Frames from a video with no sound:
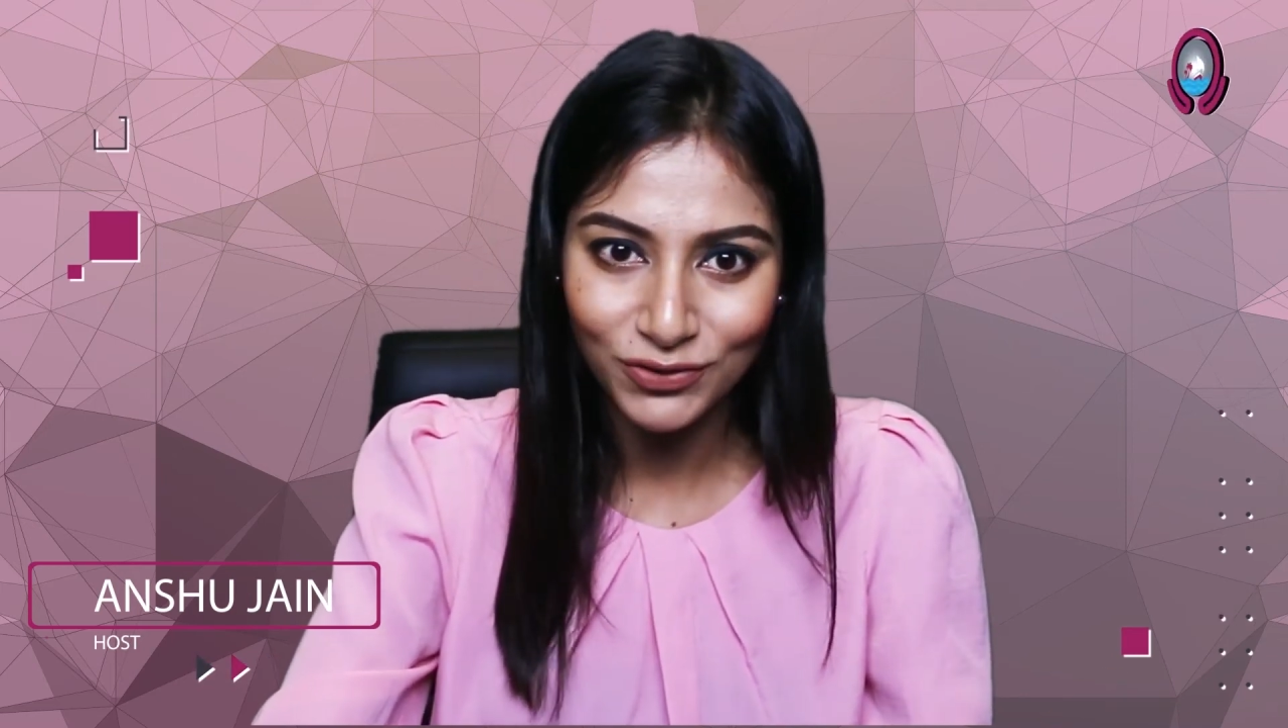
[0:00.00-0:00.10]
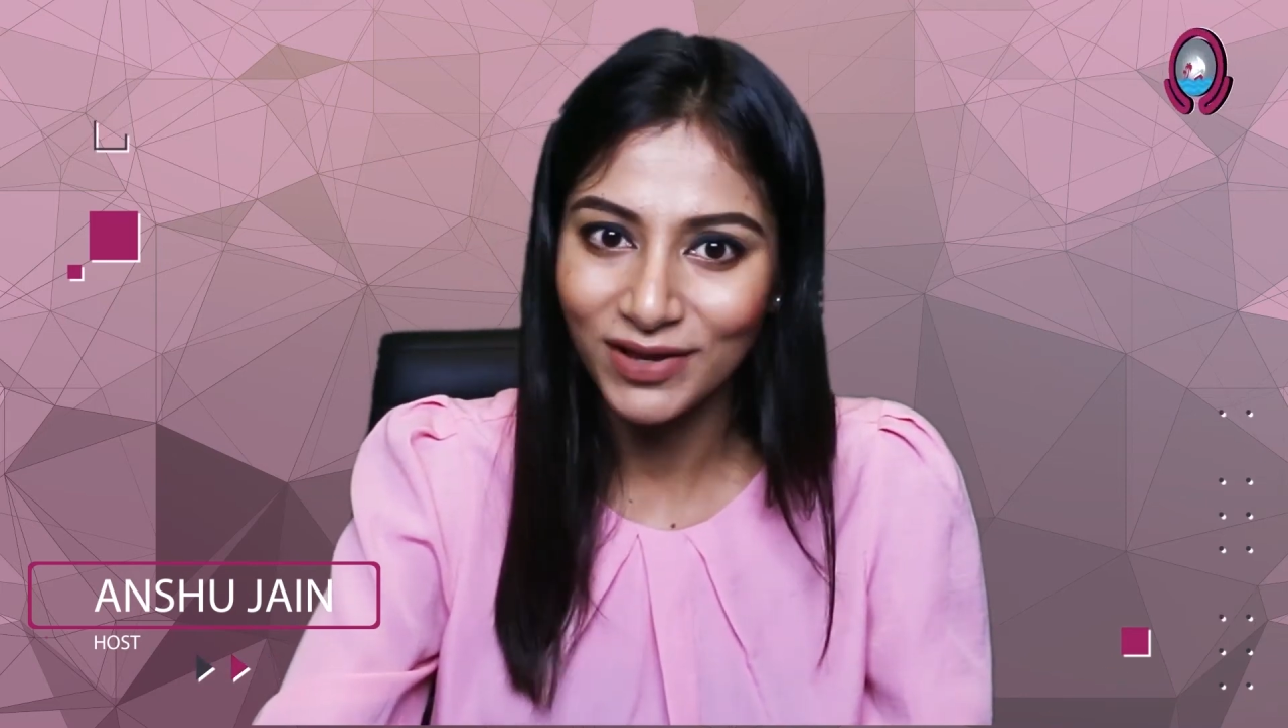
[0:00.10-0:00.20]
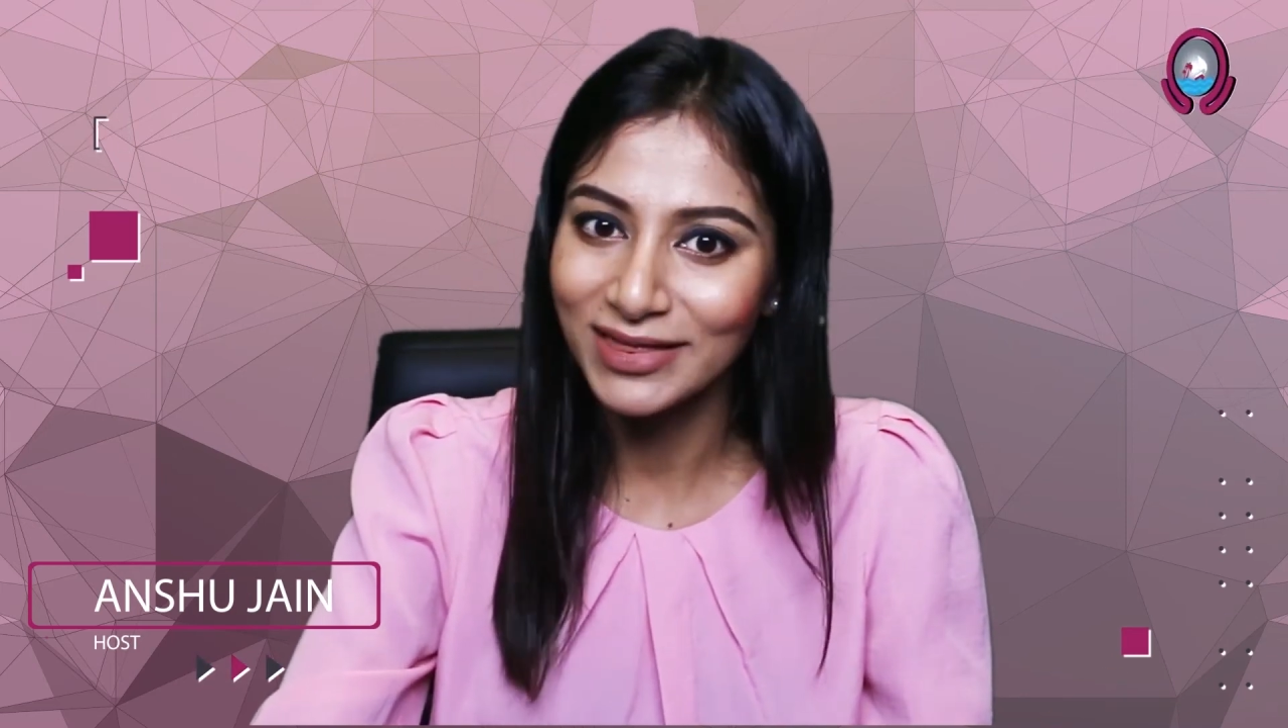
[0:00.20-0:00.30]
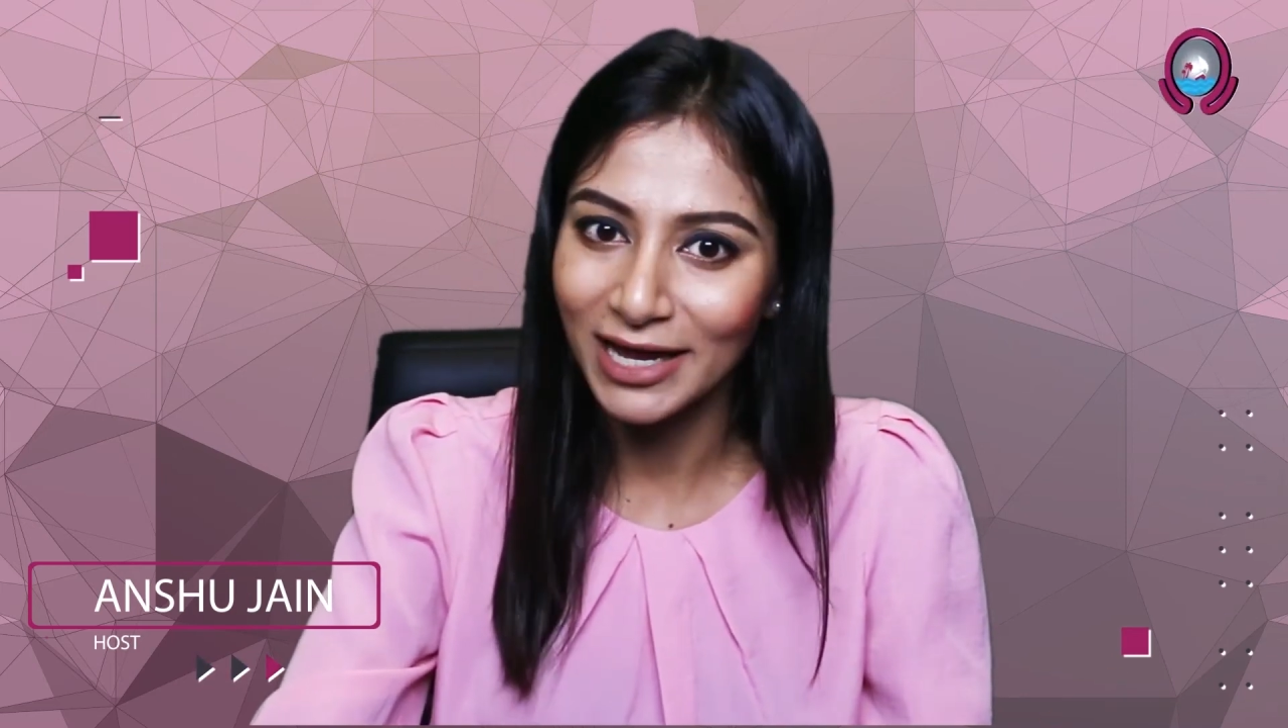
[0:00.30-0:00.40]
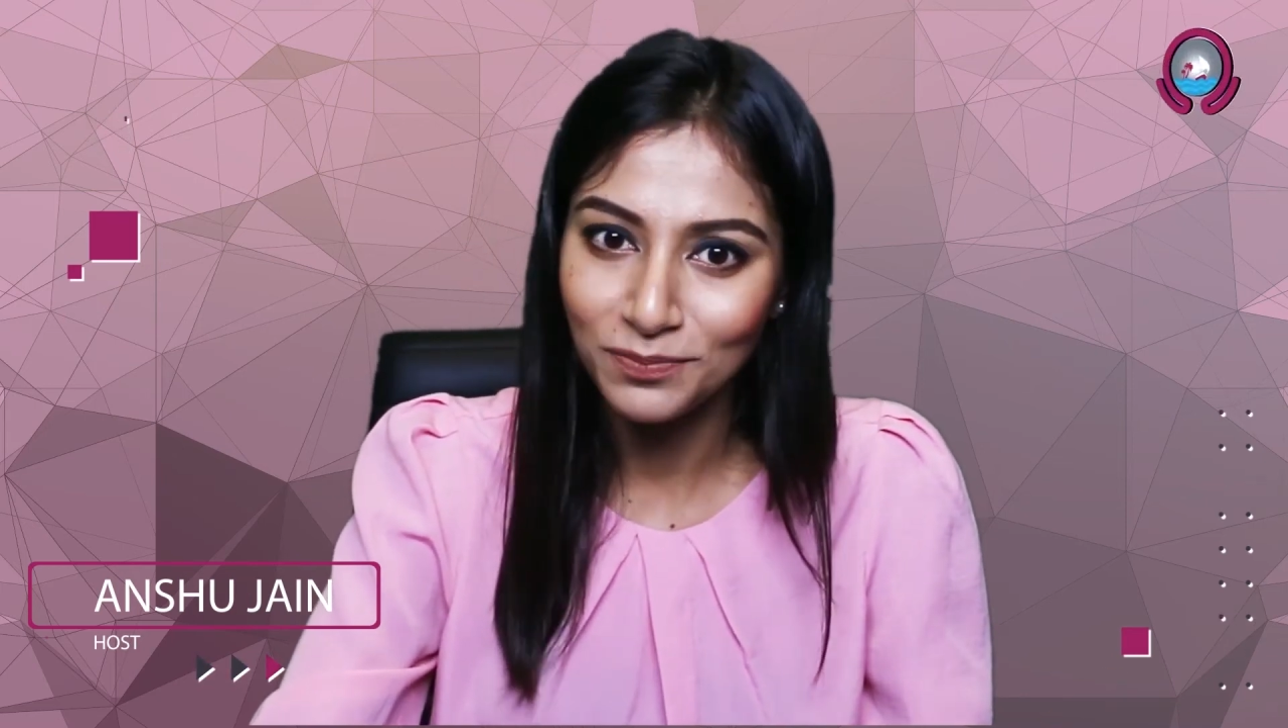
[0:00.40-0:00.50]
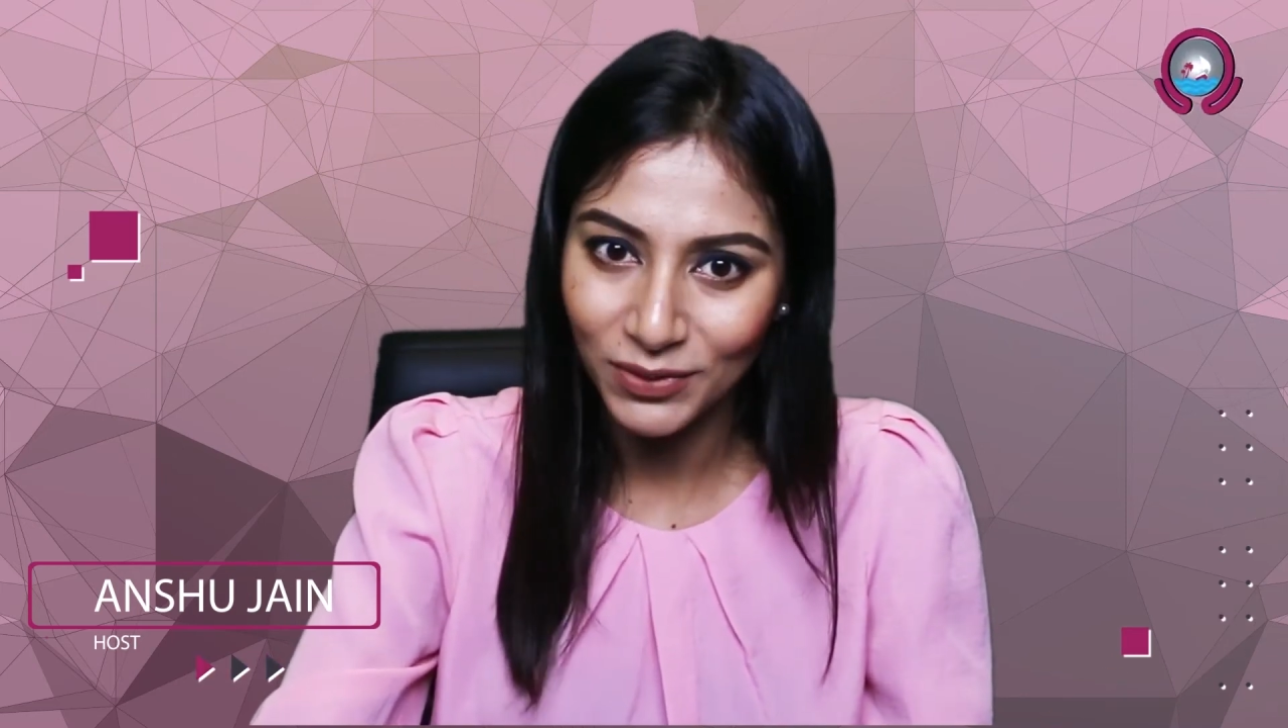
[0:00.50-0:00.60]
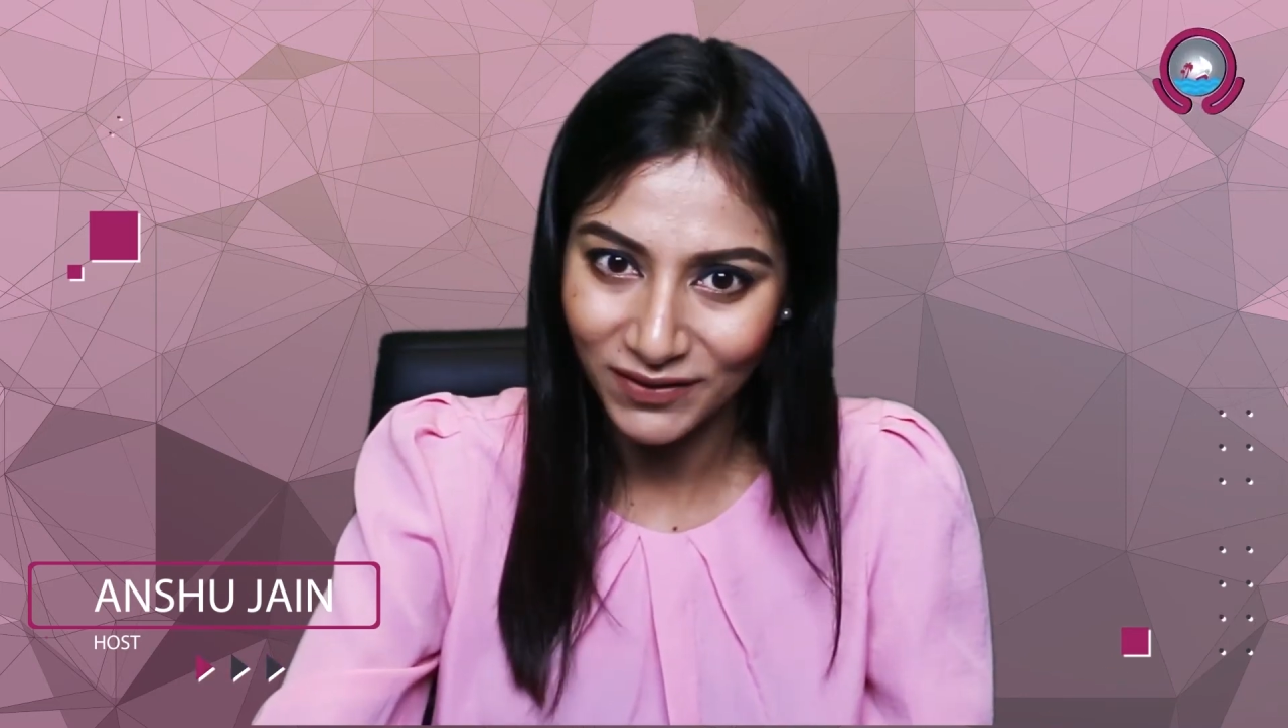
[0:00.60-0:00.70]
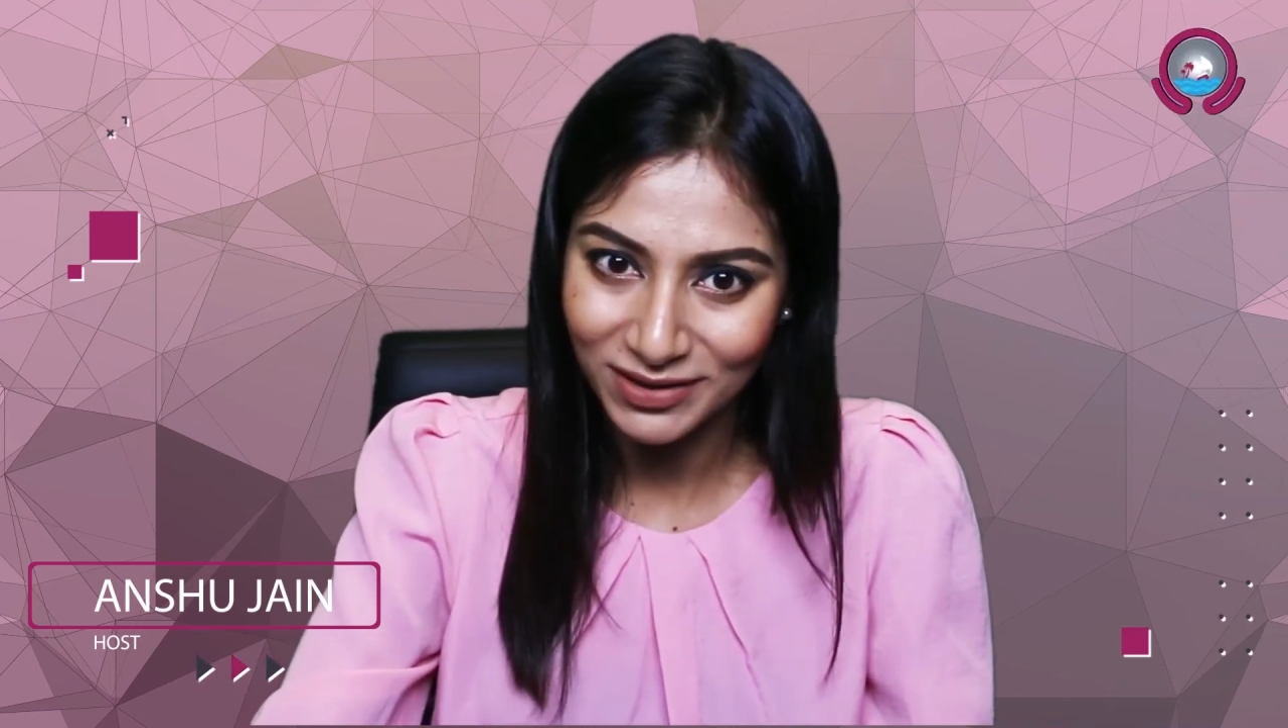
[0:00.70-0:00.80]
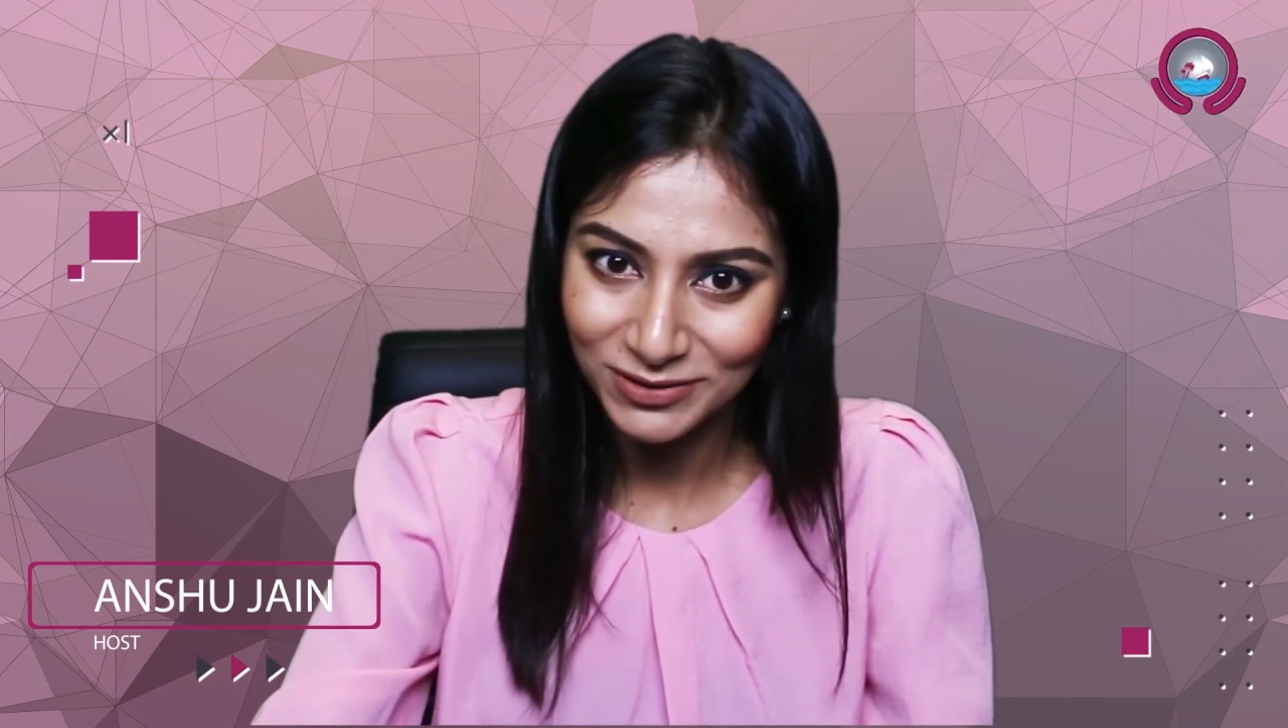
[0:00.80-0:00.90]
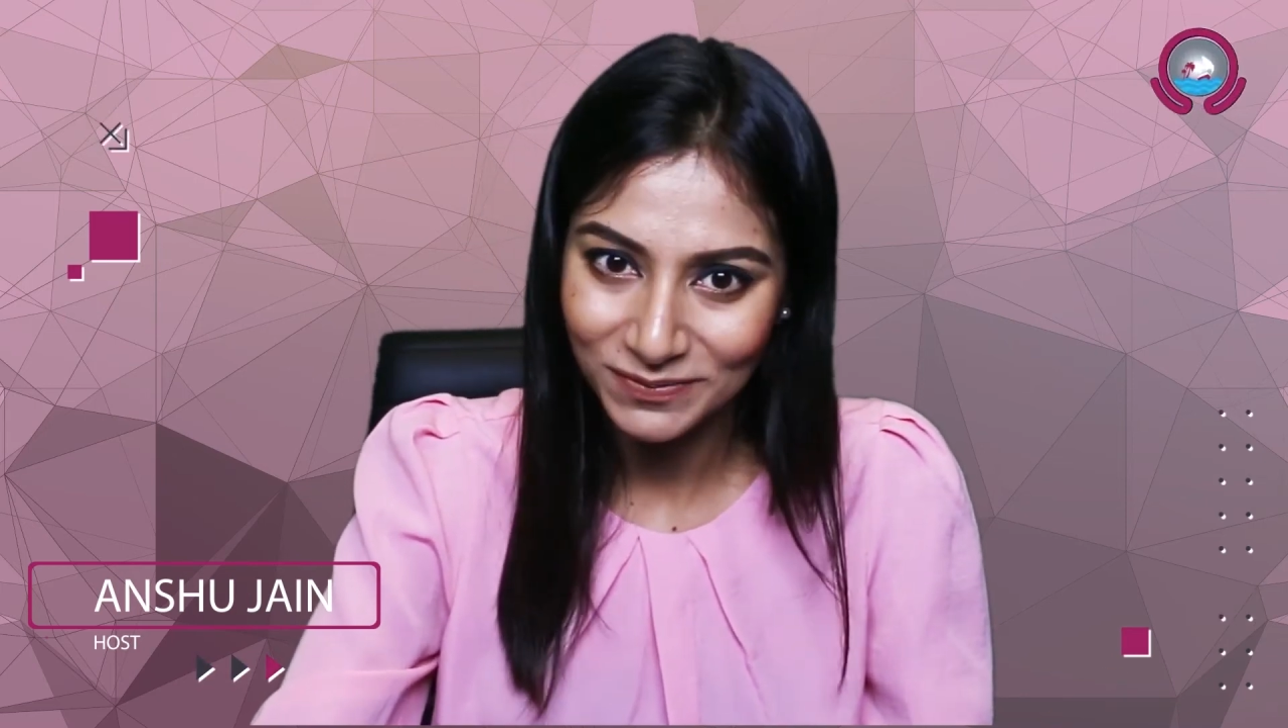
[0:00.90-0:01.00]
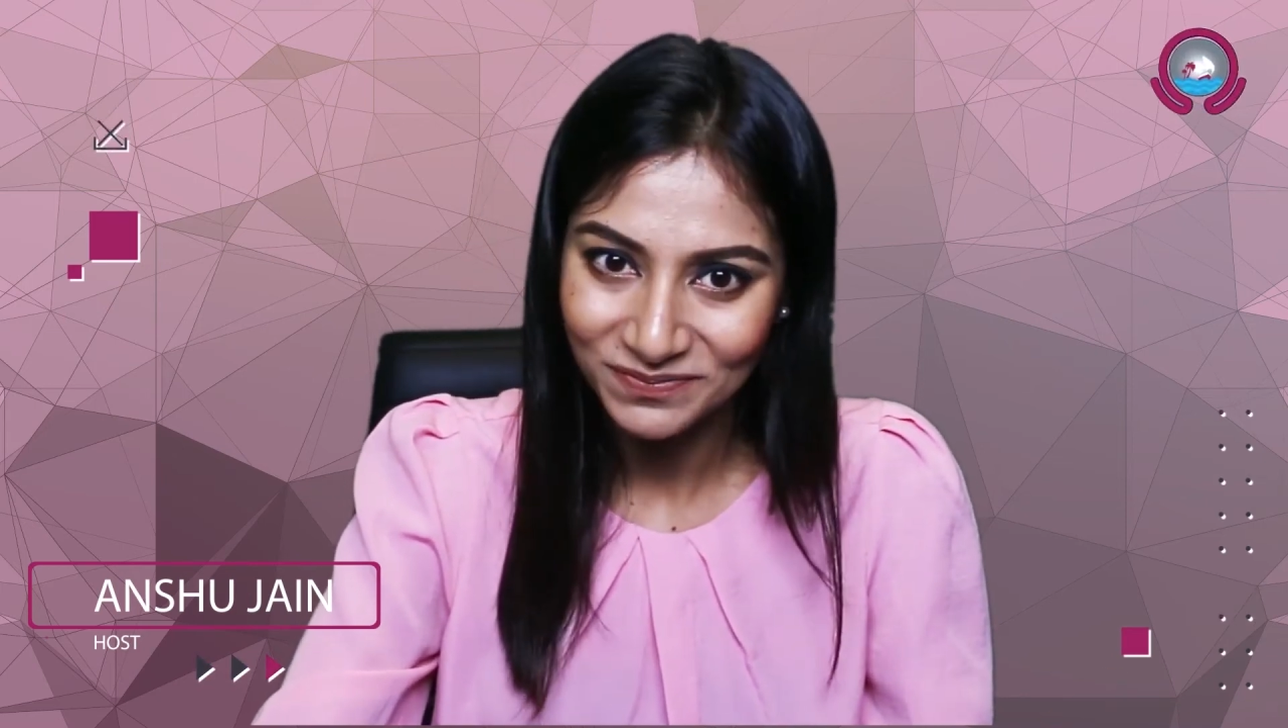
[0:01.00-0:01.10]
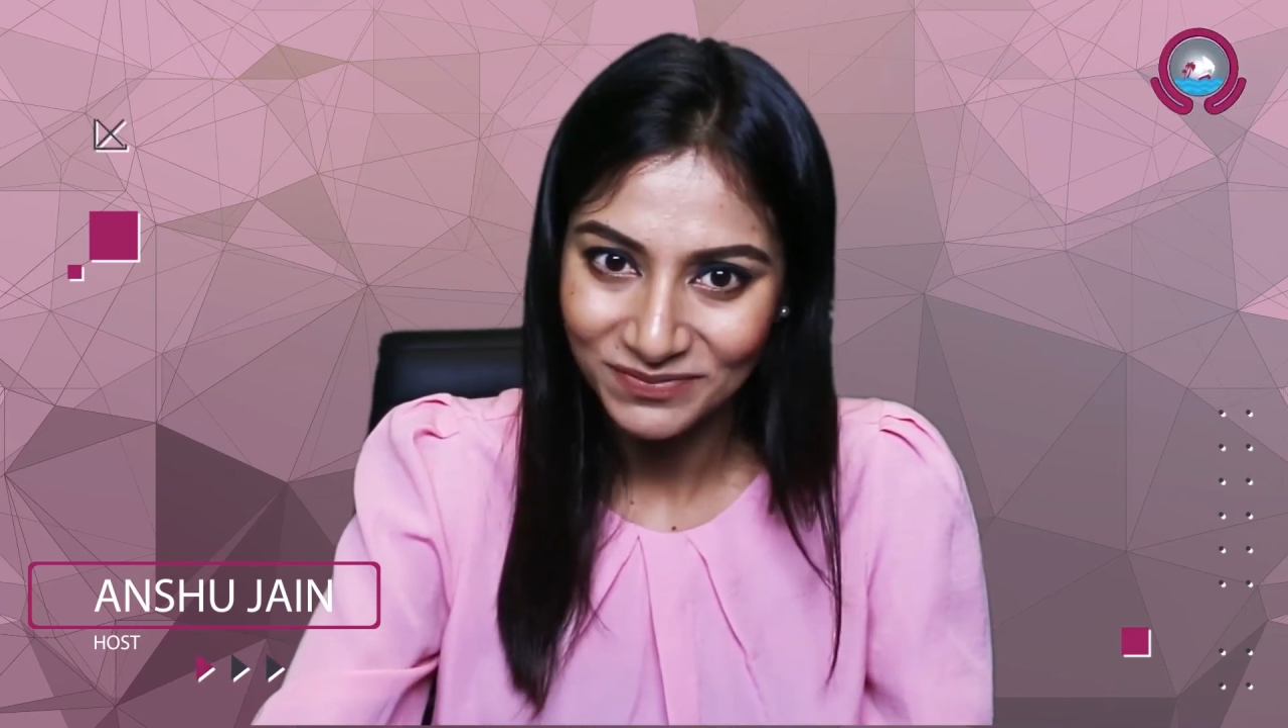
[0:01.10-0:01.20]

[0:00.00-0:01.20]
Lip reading: during that period.